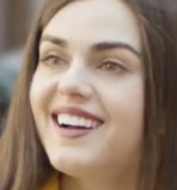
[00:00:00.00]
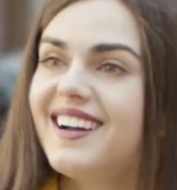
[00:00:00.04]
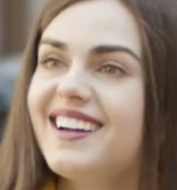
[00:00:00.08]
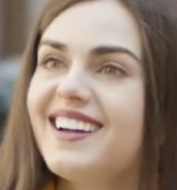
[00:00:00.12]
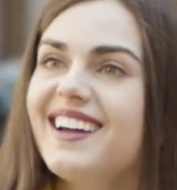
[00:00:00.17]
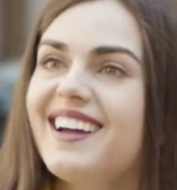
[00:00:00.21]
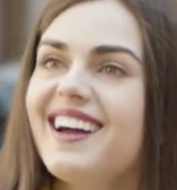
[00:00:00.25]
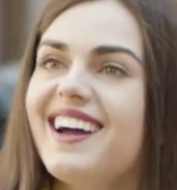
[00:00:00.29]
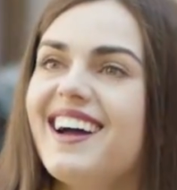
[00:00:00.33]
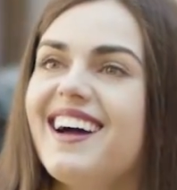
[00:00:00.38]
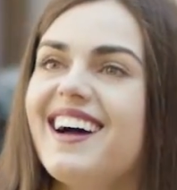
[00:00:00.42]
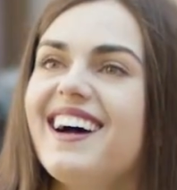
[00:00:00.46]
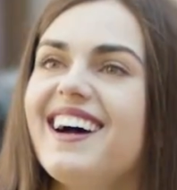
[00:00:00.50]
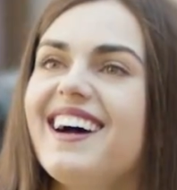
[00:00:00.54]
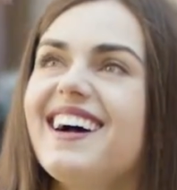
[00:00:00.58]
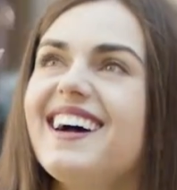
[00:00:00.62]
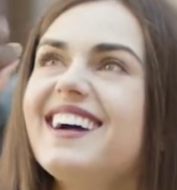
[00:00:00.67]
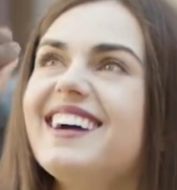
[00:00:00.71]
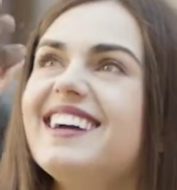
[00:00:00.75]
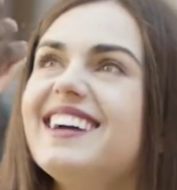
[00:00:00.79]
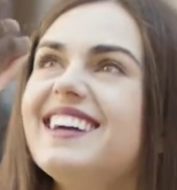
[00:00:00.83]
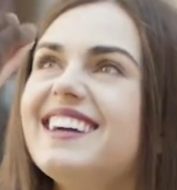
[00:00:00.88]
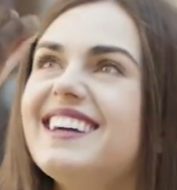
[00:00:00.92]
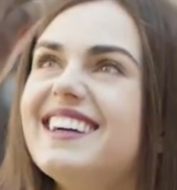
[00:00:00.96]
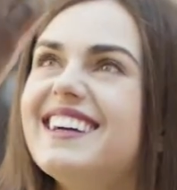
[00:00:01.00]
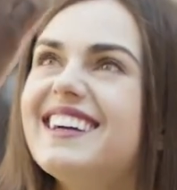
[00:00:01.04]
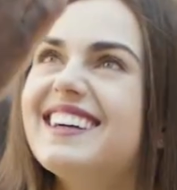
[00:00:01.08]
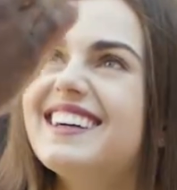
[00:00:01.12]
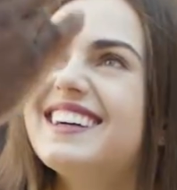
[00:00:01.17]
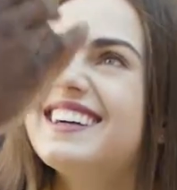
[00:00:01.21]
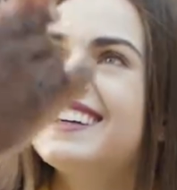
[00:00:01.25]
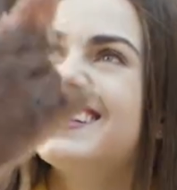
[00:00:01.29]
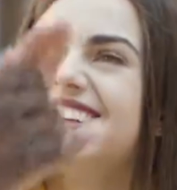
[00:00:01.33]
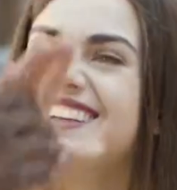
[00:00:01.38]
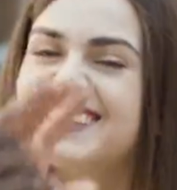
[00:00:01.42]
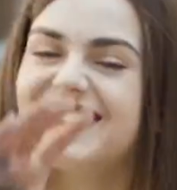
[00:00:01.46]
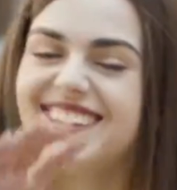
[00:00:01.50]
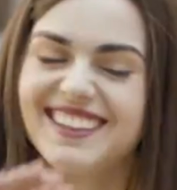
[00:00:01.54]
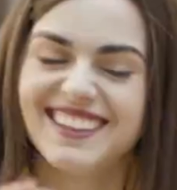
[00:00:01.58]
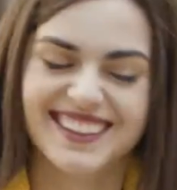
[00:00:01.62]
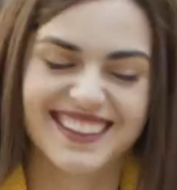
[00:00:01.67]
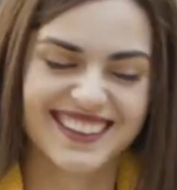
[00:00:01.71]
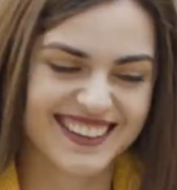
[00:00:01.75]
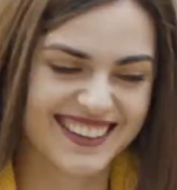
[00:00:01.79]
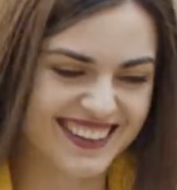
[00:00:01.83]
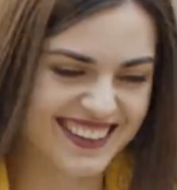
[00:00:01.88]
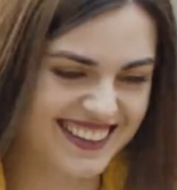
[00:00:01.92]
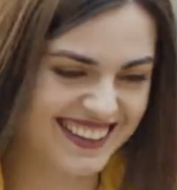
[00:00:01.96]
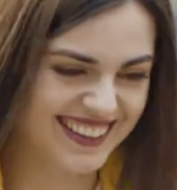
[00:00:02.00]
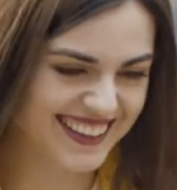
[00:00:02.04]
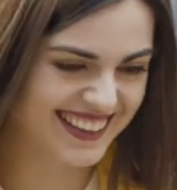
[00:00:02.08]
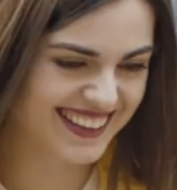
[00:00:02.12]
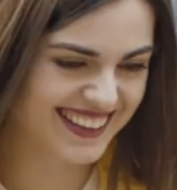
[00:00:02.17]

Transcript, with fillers: we need to become a much more